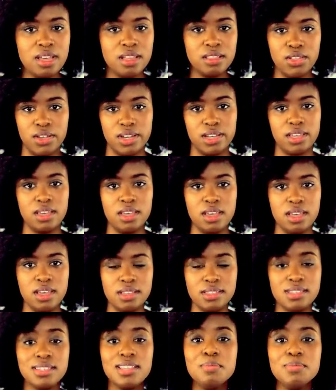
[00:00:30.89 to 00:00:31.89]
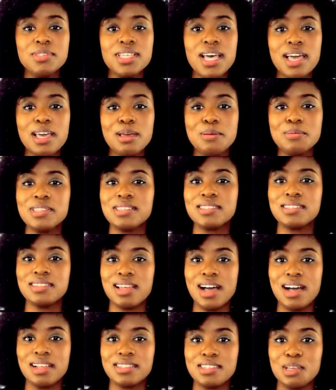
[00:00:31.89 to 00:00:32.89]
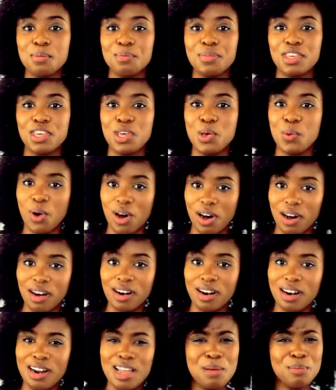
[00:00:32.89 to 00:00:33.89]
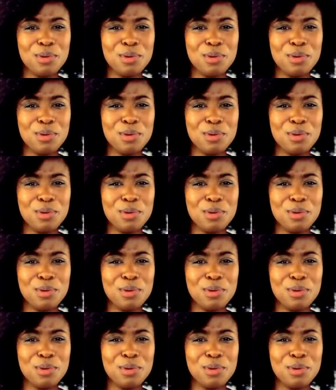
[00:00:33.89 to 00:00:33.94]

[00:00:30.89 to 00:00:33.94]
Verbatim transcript: Look, sometimes it's not something you are,